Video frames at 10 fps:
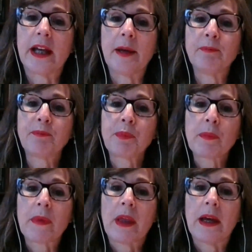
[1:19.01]
that.
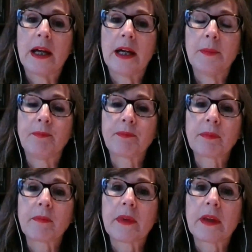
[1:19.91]

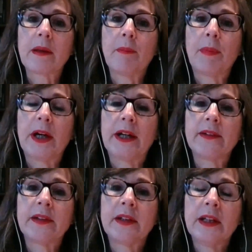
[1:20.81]

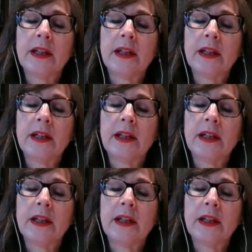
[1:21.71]
But